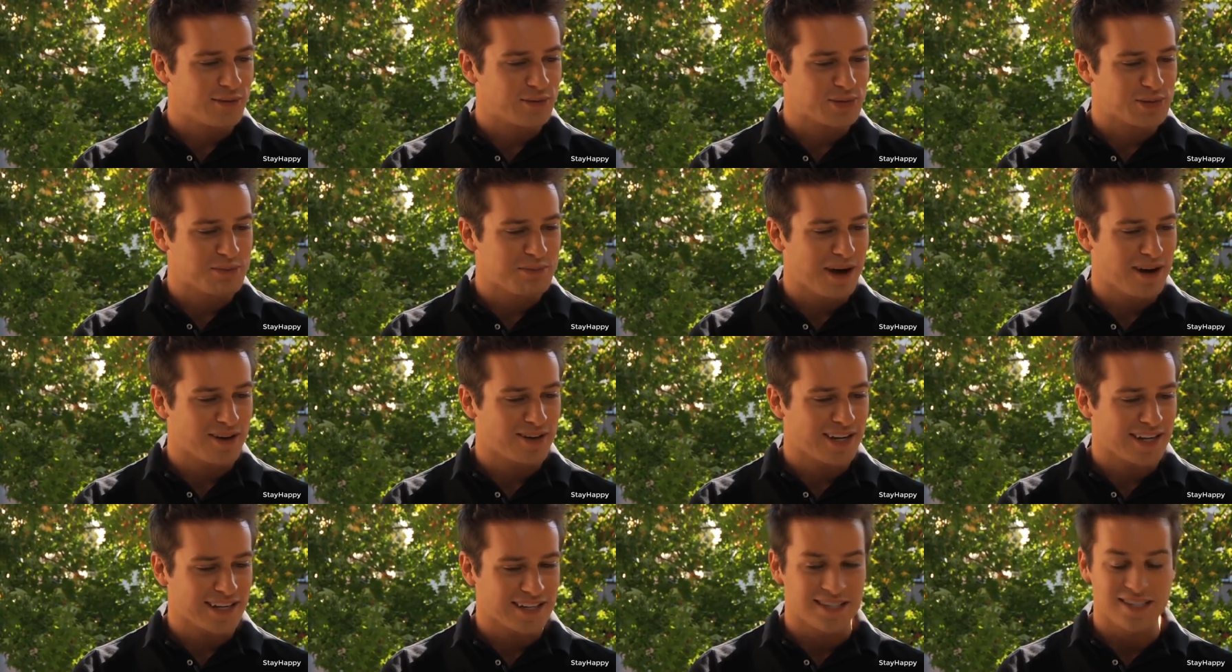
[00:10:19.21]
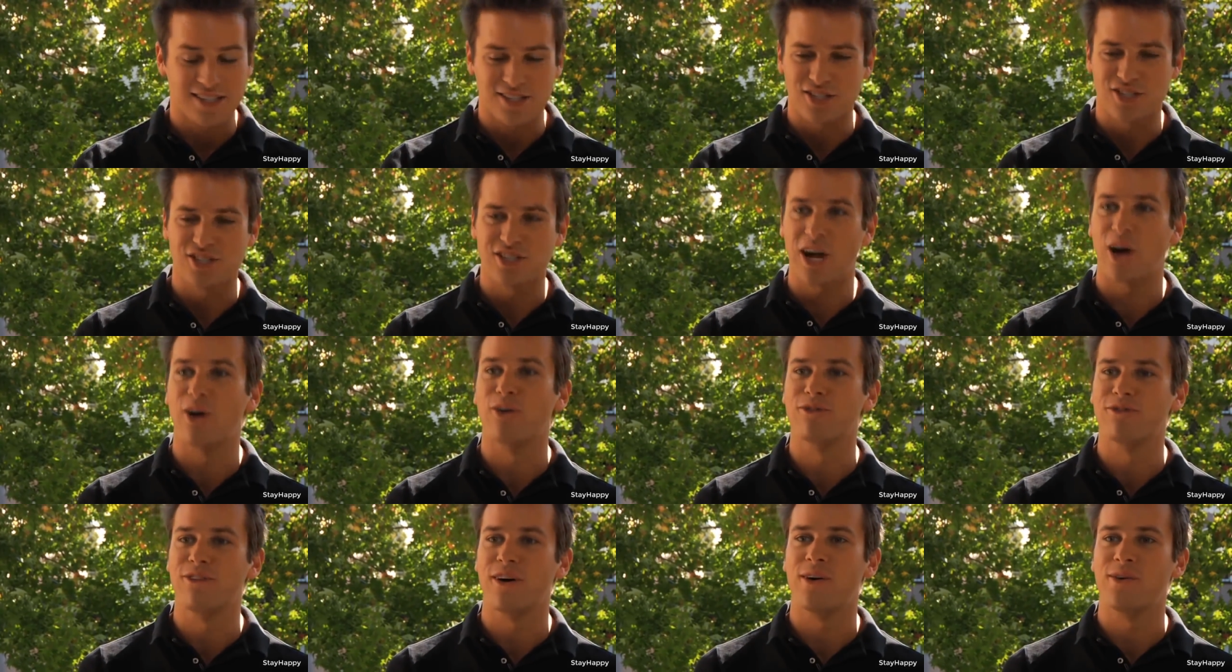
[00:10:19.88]
and it was about like this
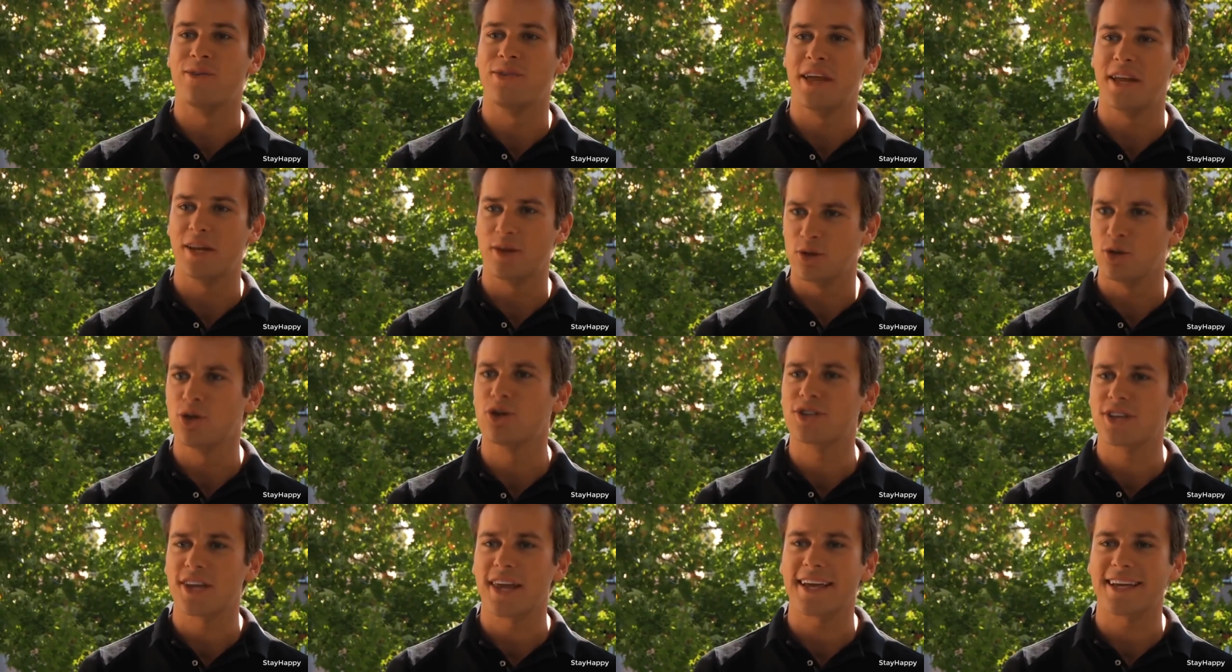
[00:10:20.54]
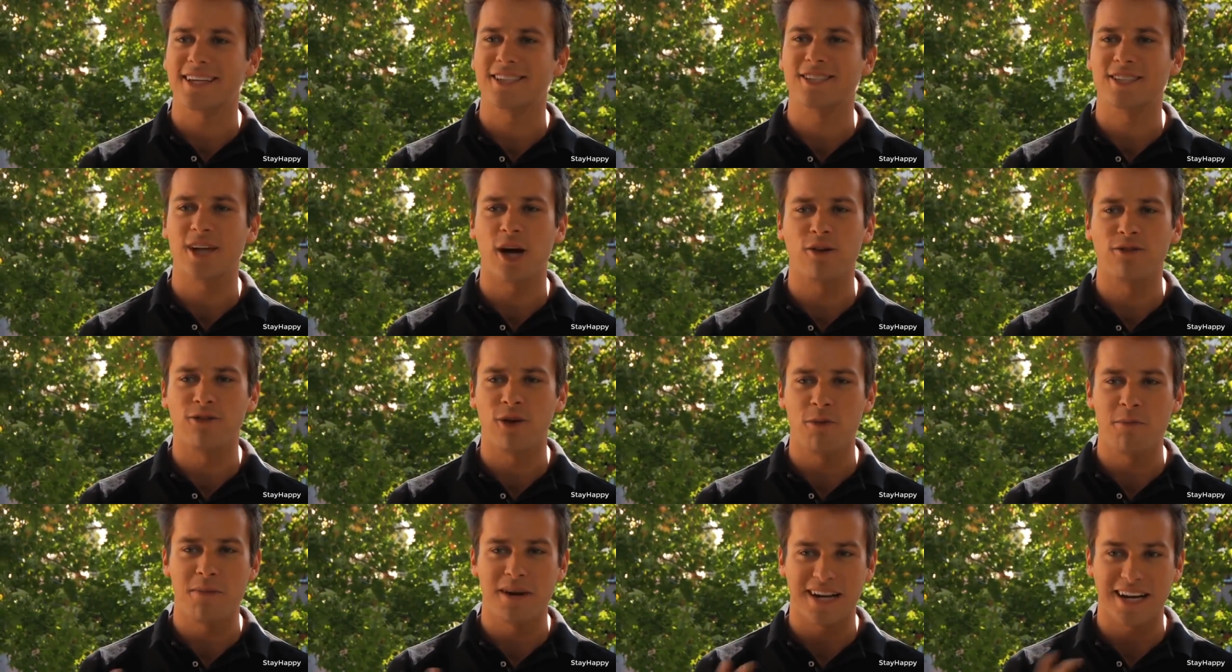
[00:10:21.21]
cell phone that looked like a
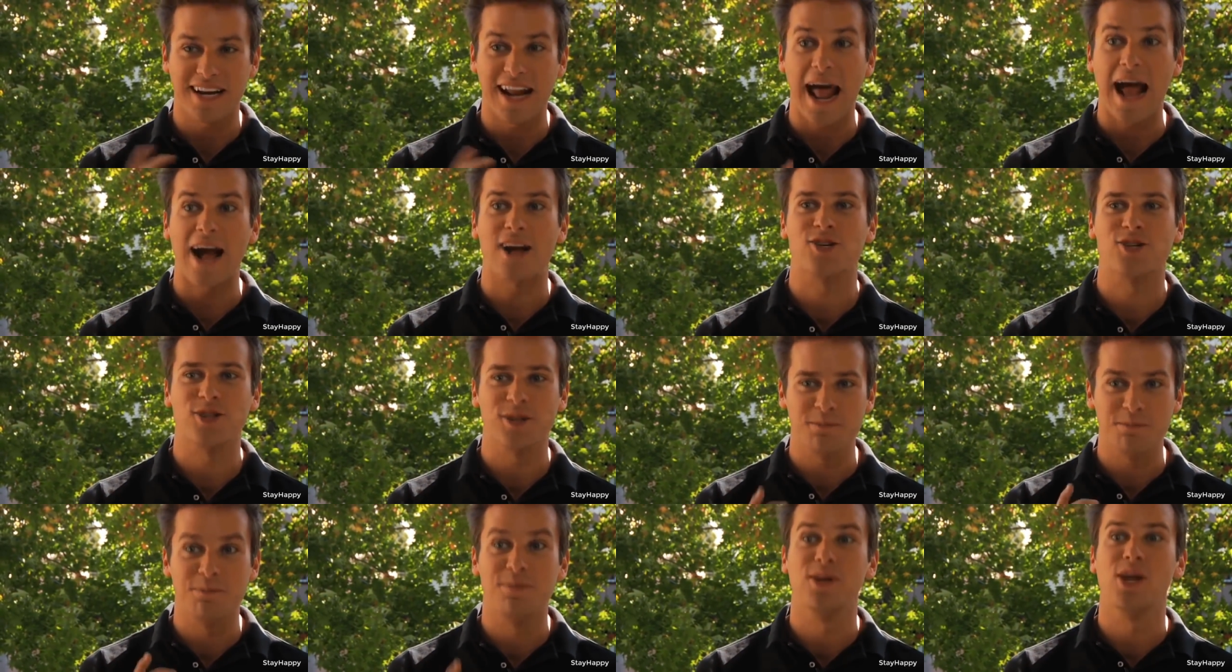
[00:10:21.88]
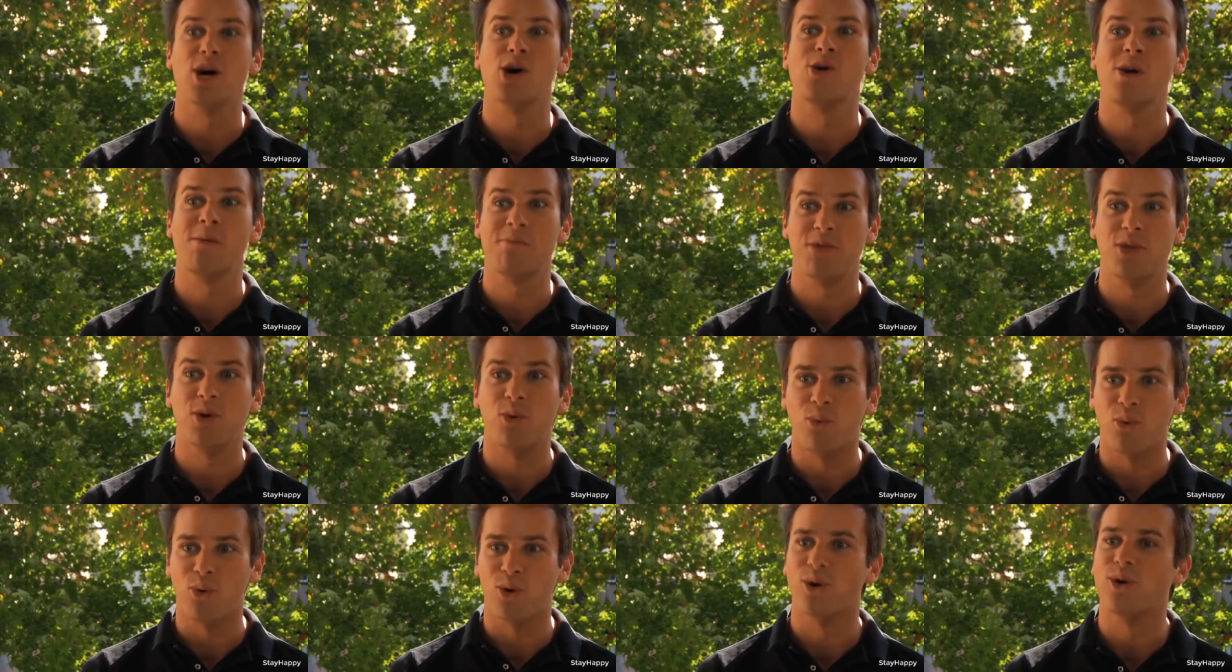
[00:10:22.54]
cell phone, but it could actually blow
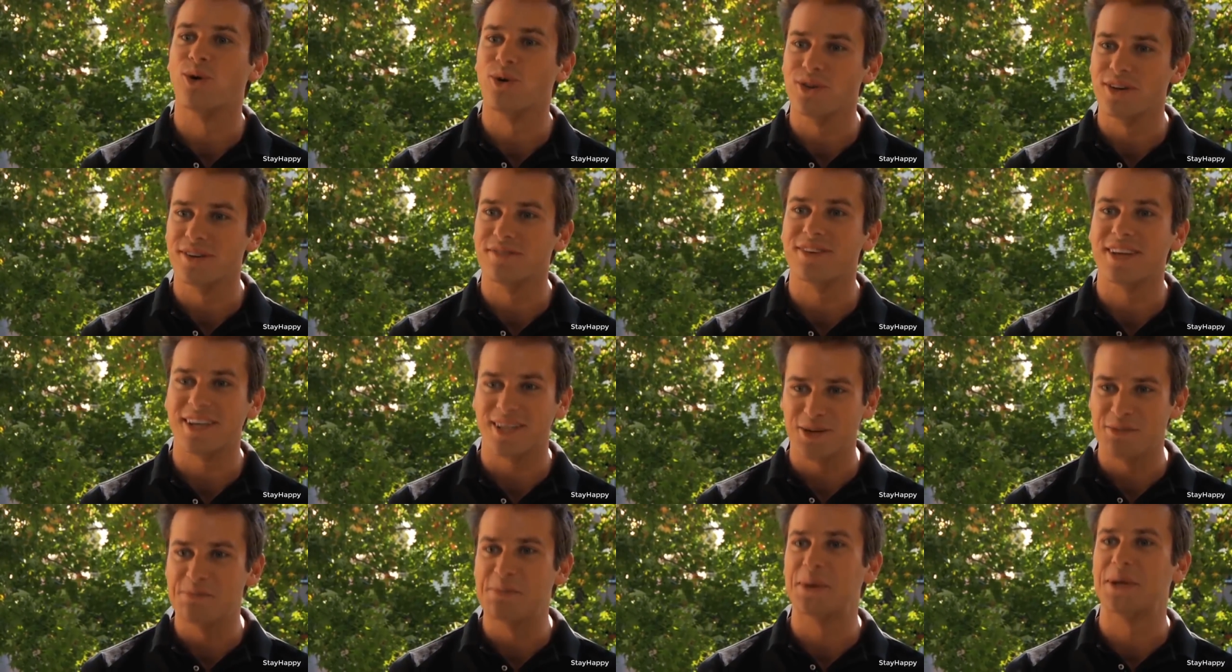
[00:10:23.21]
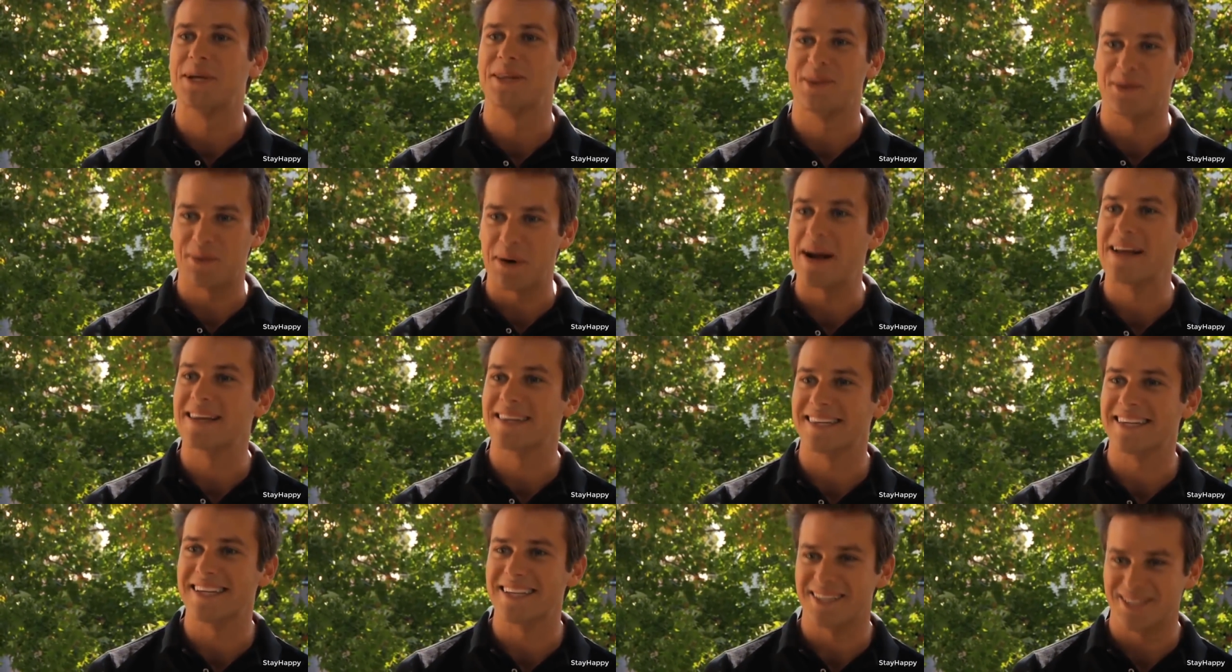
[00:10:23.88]
up the world if like you put in the
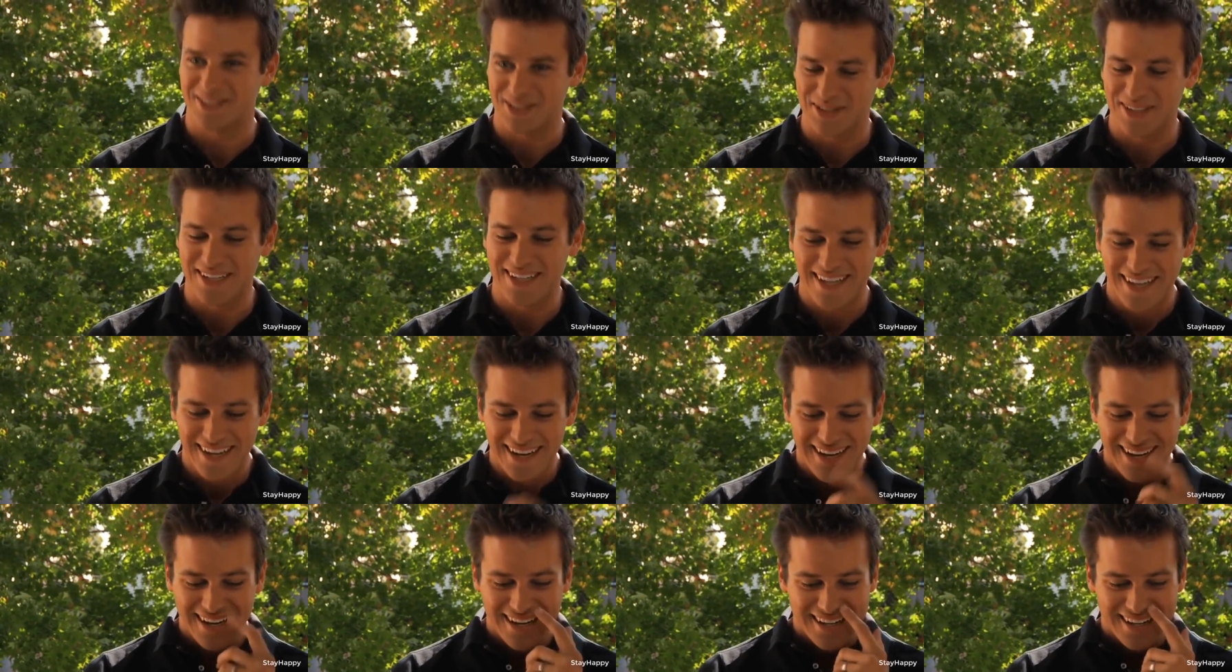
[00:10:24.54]
right thing to it.